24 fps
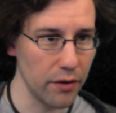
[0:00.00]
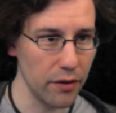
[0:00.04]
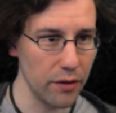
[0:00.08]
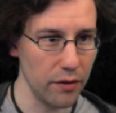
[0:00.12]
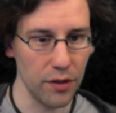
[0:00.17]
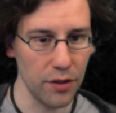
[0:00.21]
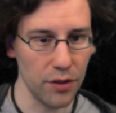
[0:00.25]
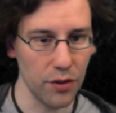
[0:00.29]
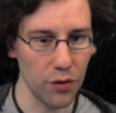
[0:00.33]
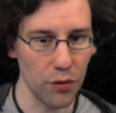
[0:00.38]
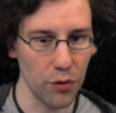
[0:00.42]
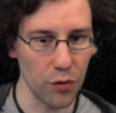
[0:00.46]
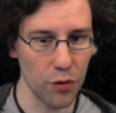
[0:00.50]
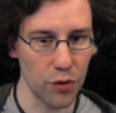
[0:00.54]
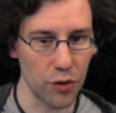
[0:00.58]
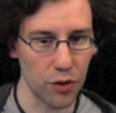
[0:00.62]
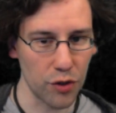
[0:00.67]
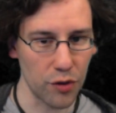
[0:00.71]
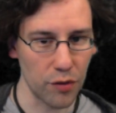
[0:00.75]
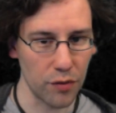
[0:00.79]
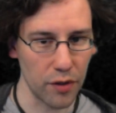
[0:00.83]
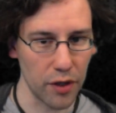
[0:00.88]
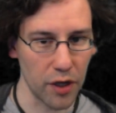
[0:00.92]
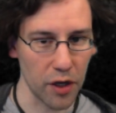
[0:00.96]
you
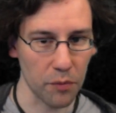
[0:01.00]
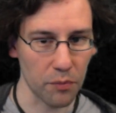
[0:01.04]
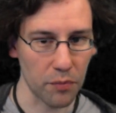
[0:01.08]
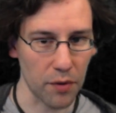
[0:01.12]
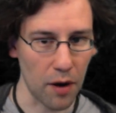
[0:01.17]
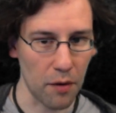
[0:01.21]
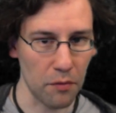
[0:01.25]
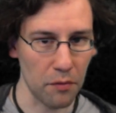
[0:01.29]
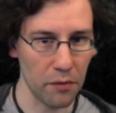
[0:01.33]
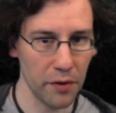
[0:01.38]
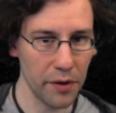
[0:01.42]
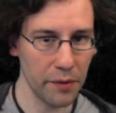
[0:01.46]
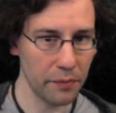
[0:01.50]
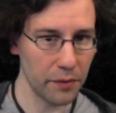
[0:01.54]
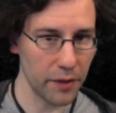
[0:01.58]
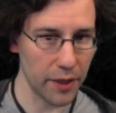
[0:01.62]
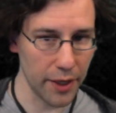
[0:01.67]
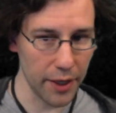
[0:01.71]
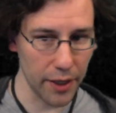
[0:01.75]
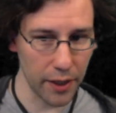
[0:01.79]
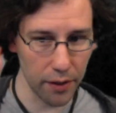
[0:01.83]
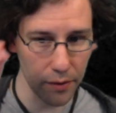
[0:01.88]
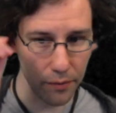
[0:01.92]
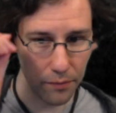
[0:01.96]
sh can probably
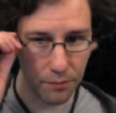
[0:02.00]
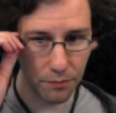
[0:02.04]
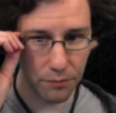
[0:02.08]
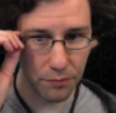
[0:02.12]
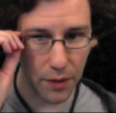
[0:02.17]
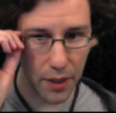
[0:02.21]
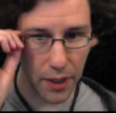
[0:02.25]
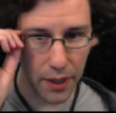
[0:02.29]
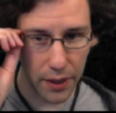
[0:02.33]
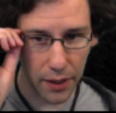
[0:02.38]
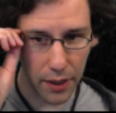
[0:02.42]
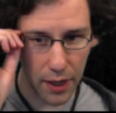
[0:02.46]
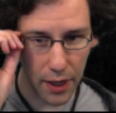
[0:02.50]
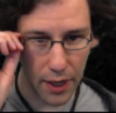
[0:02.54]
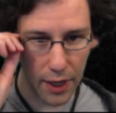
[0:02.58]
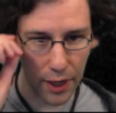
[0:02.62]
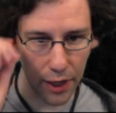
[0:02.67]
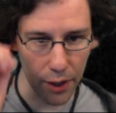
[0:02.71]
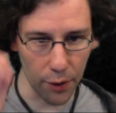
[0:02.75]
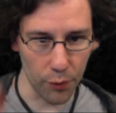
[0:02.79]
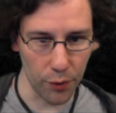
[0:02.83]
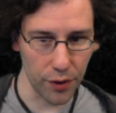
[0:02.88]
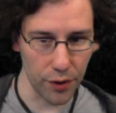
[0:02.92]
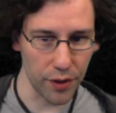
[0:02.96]
play it, but
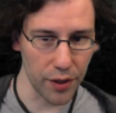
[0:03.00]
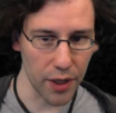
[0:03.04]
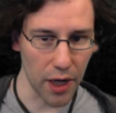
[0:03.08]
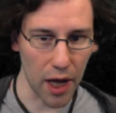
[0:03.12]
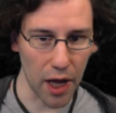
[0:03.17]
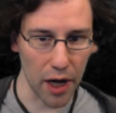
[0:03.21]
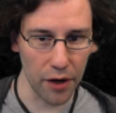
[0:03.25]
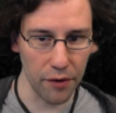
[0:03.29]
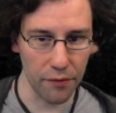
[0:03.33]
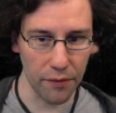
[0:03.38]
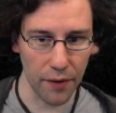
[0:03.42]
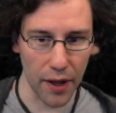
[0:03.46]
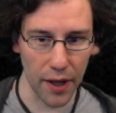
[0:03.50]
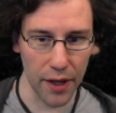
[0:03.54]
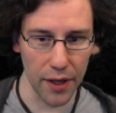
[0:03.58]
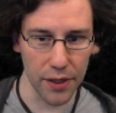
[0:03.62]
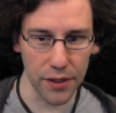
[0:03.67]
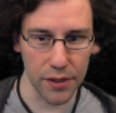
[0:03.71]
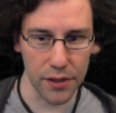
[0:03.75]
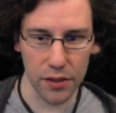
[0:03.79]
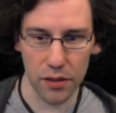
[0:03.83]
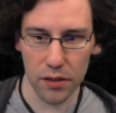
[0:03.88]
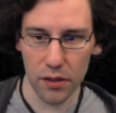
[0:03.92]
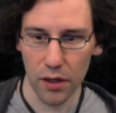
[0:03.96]
I would not
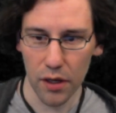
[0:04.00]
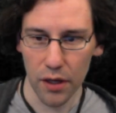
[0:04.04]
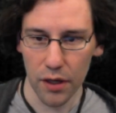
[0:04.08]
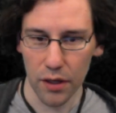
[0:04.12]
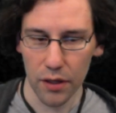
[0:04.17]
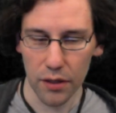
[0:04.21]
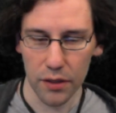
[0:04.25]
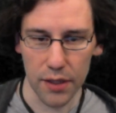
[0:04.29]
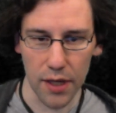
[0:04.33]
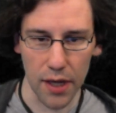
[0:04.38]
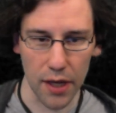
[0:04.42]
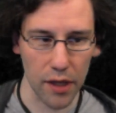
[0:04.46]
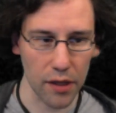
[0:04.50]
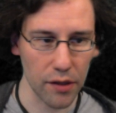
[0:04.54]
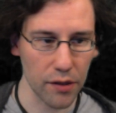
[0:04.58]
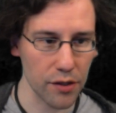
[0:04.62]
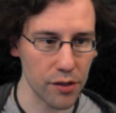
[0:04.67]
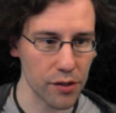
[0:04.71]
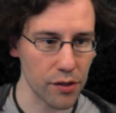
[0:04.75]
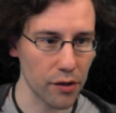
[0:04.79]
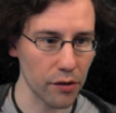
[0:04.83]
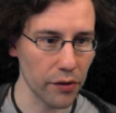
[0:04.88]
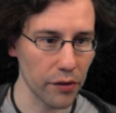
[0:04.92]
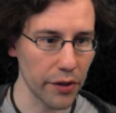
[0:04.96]
advise taking
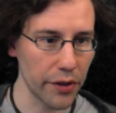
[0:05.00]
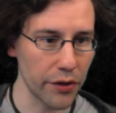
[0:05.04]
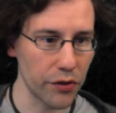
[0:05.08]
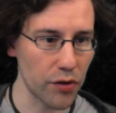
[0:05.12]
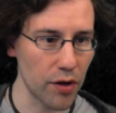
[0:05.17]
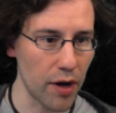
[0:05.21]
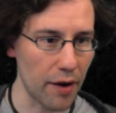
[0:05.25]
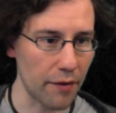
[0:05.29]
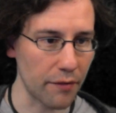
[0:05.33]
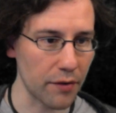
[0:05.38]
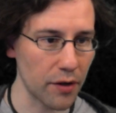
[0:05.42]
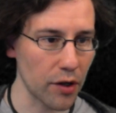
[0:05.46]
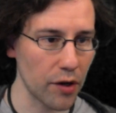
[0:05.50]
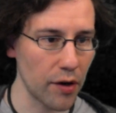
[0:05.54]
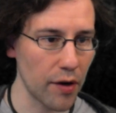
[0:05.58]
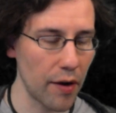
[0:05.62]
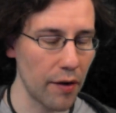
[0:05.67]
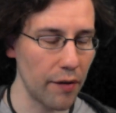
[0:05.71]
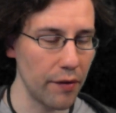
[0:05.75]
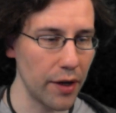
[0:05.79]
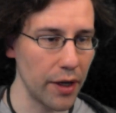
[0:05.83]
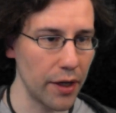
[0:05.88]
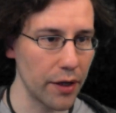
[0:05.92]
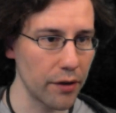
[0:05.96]
this early and drafting
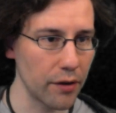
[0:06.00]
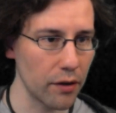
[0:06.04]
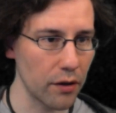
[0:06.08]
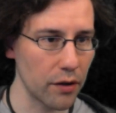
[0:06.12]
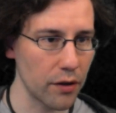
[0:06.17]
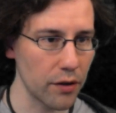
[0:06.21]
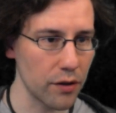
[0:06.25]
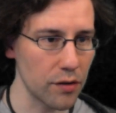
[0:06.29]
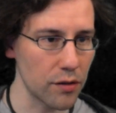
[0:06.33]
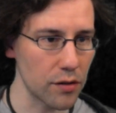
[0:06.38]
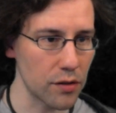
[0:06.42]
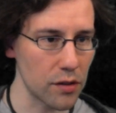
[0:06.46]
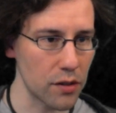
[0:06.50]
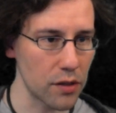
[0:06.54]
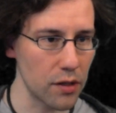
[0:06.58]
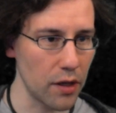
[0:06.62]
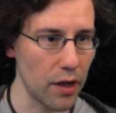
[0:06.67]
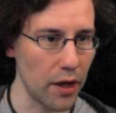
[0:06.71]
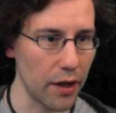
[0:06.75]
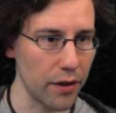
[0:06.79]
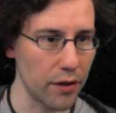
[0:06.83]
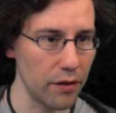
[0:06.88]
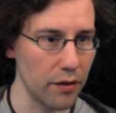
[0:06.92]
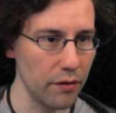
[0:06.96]
around it because
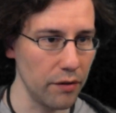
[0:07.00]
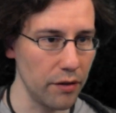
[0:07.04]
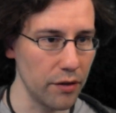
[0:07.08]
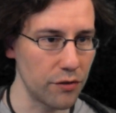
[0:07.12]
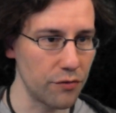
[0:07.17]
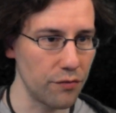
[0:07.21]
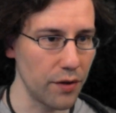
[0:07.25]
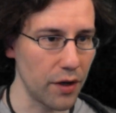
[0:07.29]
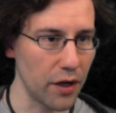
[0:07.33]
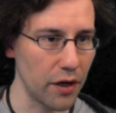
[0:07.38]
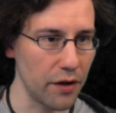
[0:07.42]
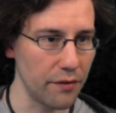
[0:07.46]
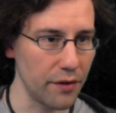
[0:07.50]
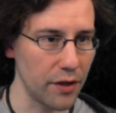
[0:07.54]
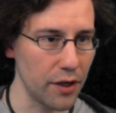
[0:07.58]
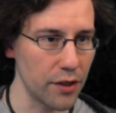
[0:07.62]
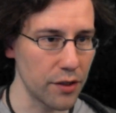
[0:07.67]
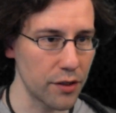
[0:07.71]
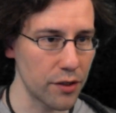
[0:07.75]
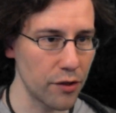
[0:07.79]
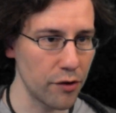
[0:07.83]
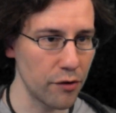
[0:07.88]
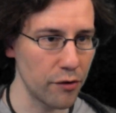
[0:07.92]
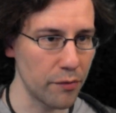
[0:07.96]
I can, it's very, very
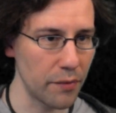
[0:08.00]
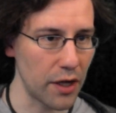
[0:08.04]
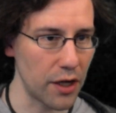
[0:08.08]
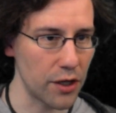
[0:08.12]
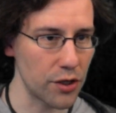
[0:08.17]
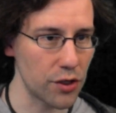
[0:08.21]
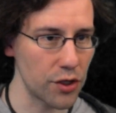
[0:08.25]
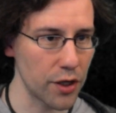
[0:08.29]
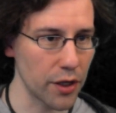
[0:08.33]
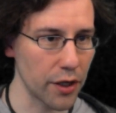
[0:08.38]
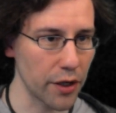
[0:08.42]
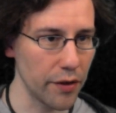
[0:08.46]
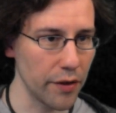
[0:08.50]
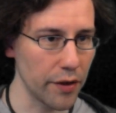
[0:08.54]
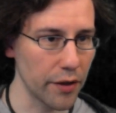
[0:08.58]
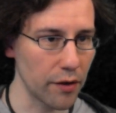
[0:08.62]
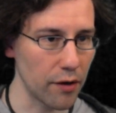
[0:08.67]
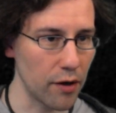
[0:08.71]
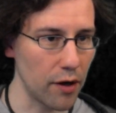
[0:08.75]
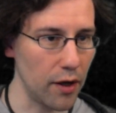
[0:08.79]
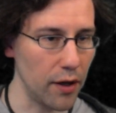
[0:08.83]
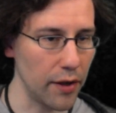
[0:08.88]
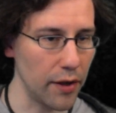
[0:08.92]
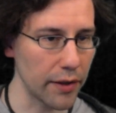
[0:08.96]
easy to imagine it going
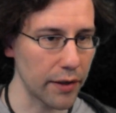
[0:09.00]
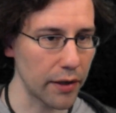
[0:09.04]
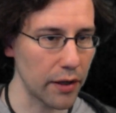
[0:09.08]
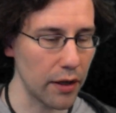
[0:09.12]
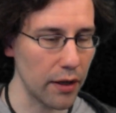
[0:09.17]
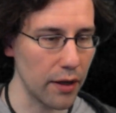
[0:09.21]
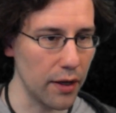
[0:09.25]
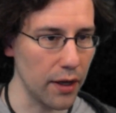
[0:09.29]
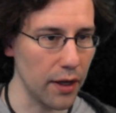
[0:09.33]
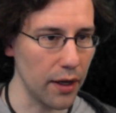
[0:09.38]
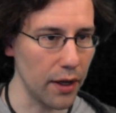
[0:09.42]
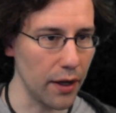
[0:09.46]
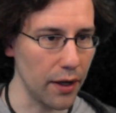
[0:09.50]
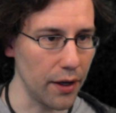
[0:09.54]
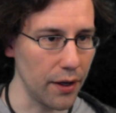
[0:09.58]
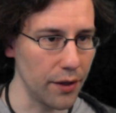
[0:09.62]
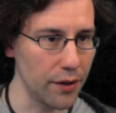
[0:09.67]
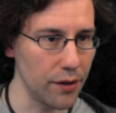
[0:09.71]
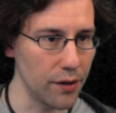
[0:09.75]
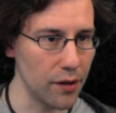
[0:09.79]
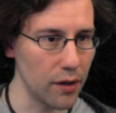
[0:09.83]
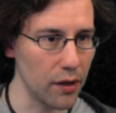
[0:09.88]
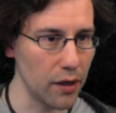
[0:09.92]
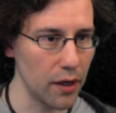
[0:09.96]
wrong,
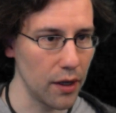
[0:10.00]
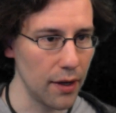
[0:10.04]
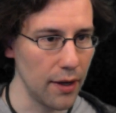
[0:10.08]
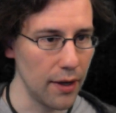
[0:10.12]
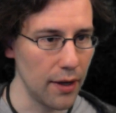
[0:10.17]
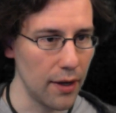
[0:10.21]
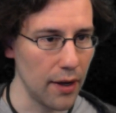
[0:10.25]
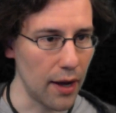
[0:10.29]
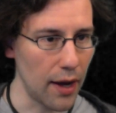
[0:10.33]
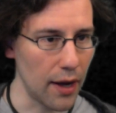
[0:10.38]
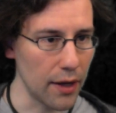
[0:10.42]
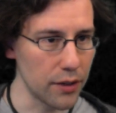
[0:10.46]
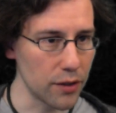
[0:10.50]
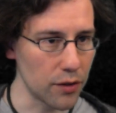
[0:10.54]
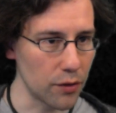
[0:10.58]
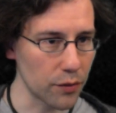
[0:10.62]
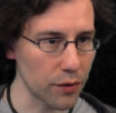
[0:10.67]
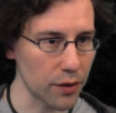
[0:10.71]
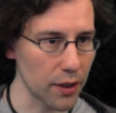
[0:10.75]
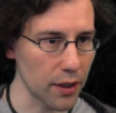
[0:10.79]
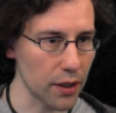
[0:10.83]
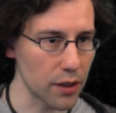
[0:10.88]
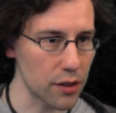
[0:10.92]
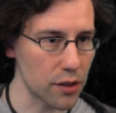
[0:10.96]
and I
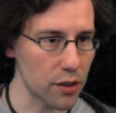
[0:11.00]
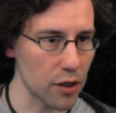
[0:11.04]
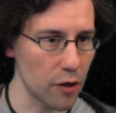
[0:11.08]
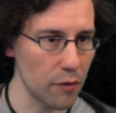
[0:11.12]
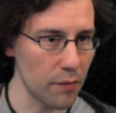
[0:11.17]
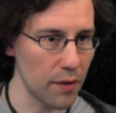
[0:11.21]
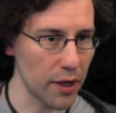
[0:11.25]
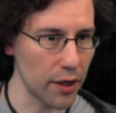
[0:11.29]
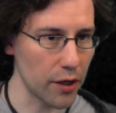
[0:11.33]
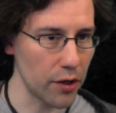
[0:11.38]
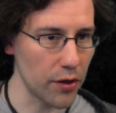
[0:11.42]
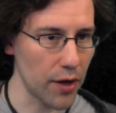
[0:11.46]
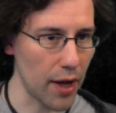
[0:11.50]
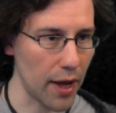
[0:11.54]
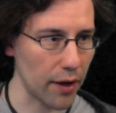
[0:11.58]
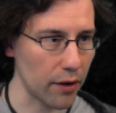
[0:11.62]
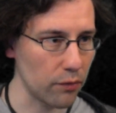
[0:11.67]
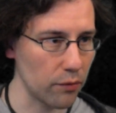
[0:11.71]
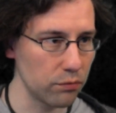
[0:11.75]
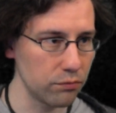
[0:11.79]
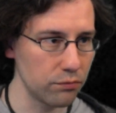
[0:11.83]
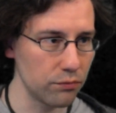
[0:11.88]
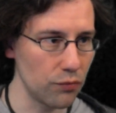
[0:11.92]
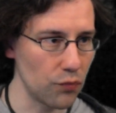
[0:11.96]
don't think it's going to make your deck
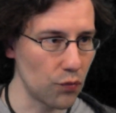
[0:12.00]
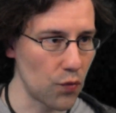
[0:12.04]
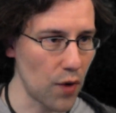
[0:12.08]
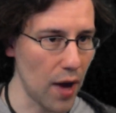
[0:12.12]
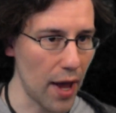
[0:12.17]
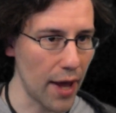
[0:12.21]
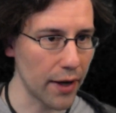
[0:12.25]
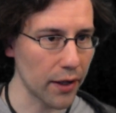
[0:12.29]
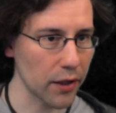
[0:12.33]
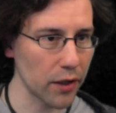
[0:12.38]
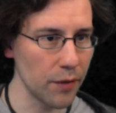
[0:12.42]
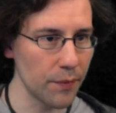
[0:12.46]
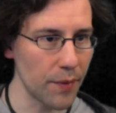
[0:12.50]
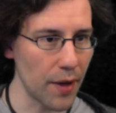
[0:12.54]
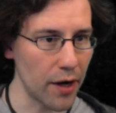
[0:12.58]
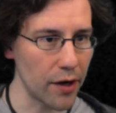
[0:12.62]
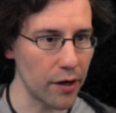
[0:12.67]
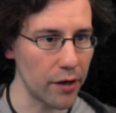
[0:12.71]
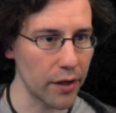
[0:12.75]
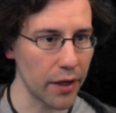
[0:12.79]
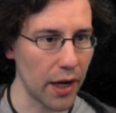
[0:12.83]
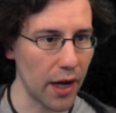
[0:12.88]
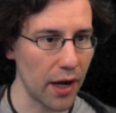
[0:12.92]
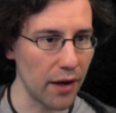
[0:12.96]
radically
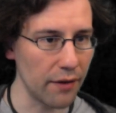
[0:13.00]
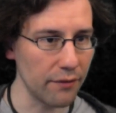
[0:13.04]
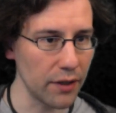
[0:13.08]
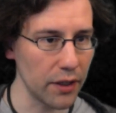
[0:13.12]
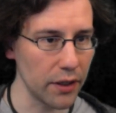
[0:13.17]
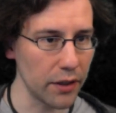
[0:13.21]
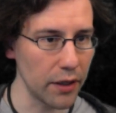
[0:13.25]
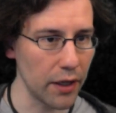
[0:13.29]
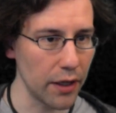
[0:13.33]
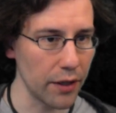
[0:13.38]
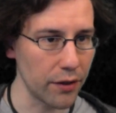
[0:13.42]
better to have it.